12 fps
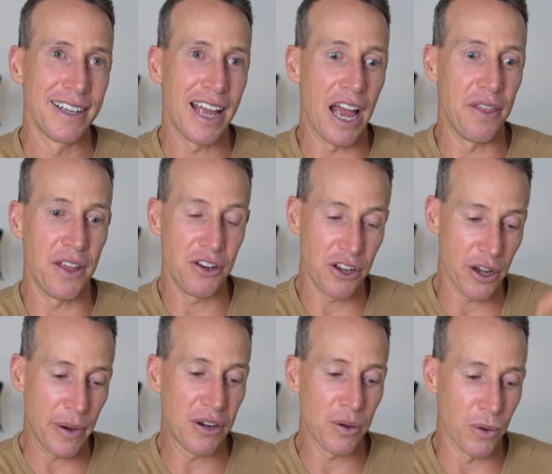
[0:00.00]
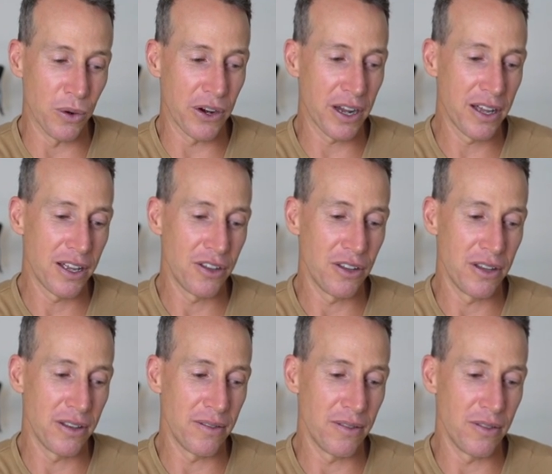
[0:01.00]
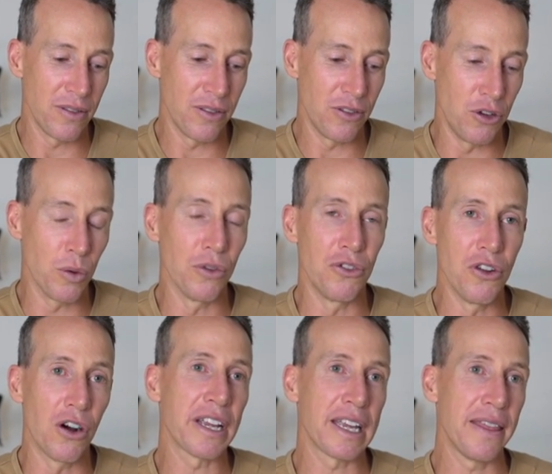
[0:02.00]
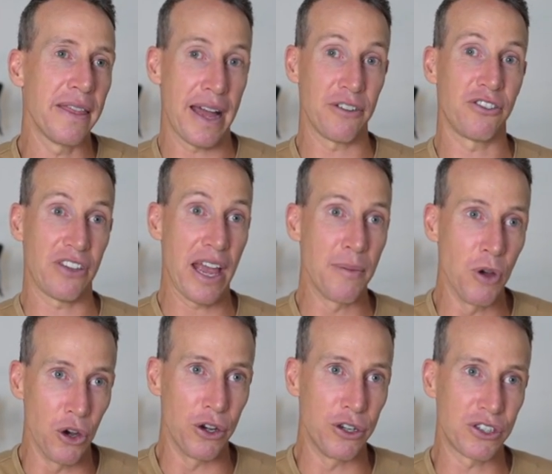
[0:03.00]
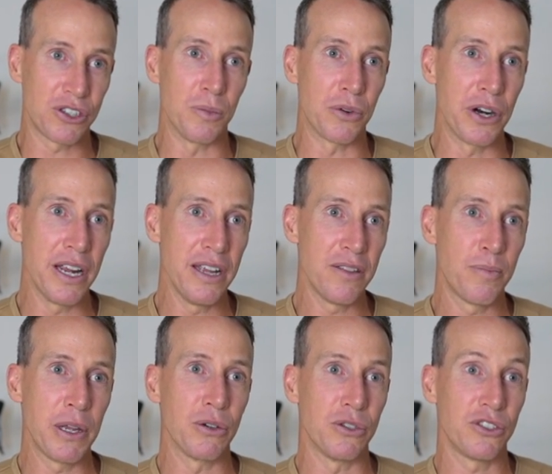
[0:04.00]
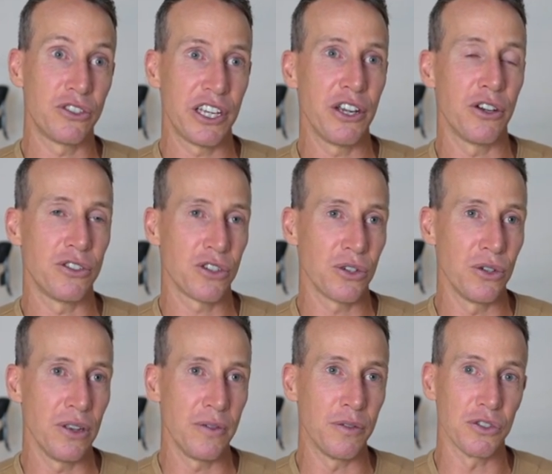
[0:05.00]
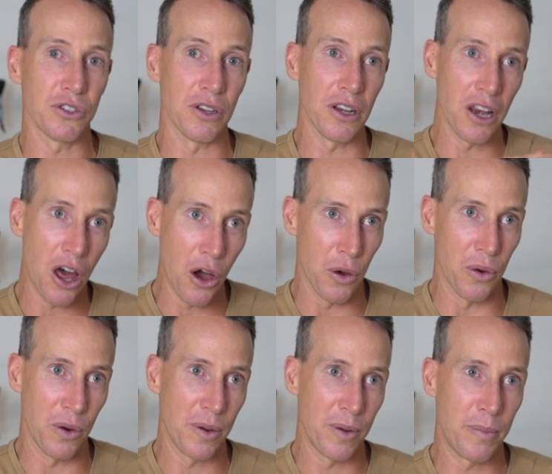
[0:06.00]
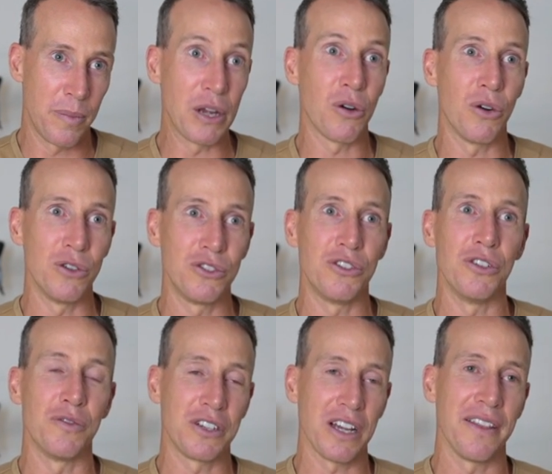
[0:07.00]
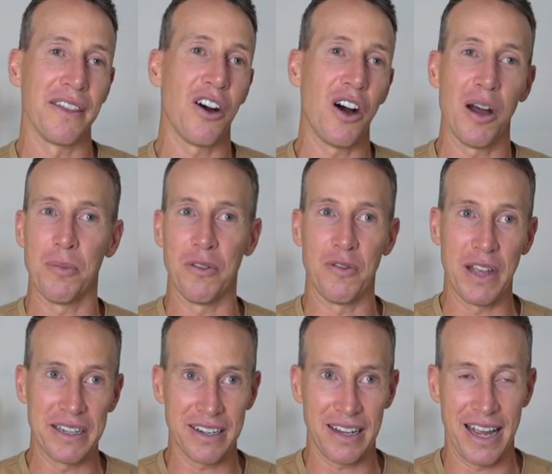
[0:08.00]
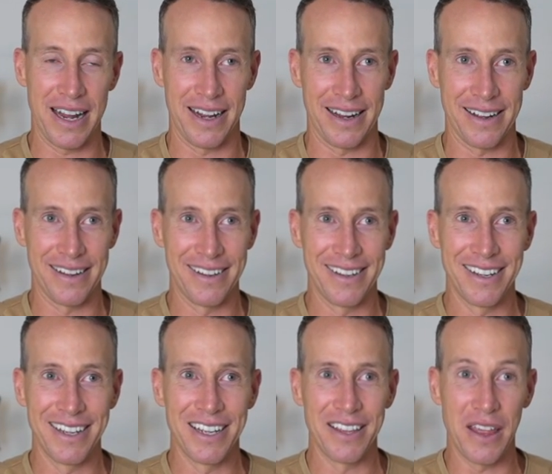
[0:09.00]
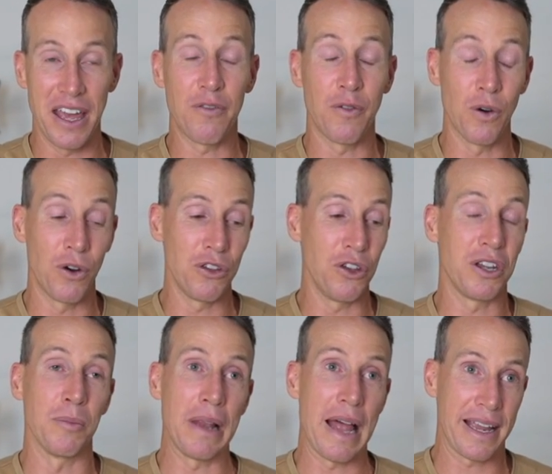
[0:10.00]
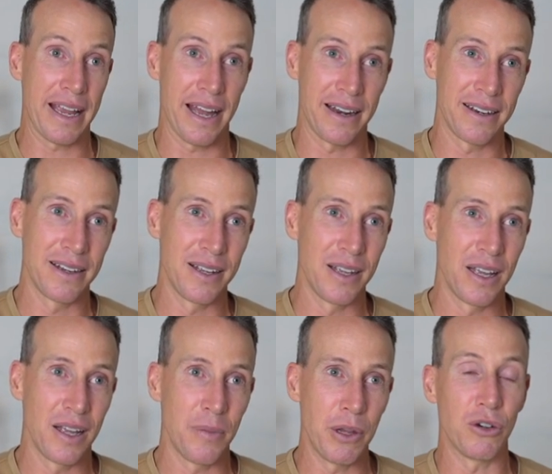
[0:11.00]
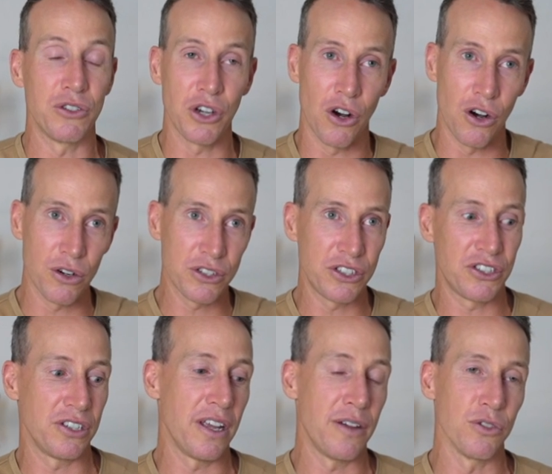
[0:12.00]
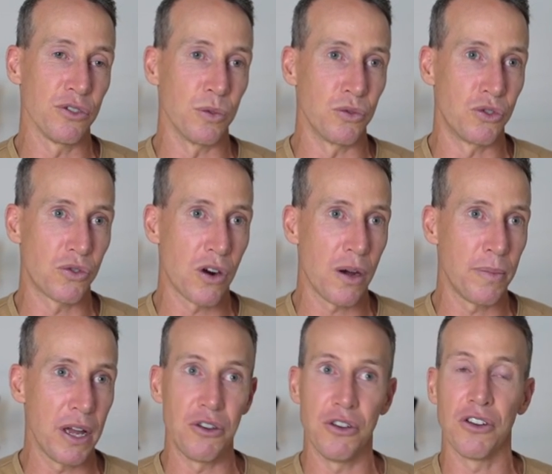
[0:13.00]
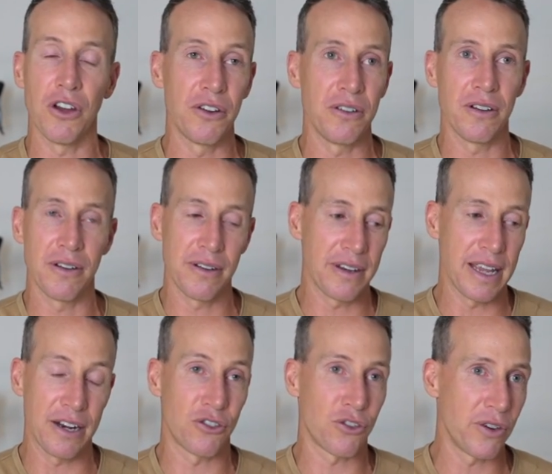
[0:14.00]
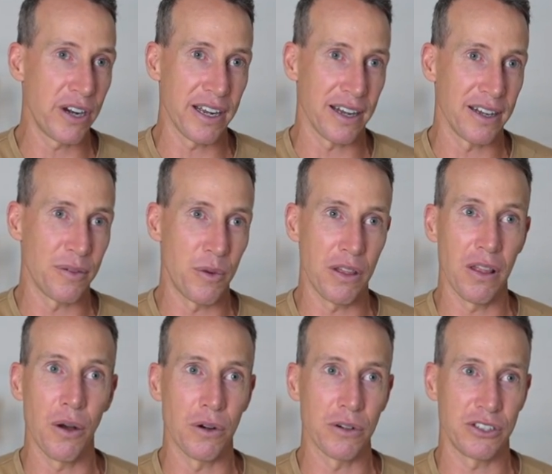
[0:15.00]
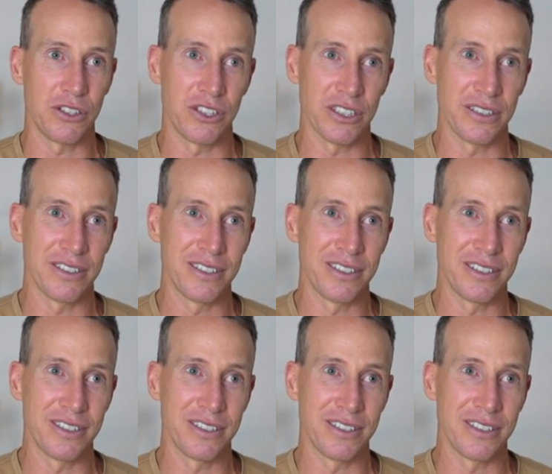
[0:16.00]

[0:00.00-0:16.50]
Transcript: and then you go underwater, you will not get that same urge to breathe because CO2 levels are low. Because you've done the hyperventilating. Mm. Therefore, you can black out because your oxygen levels will drop and you don't get a trigger with low oxygen.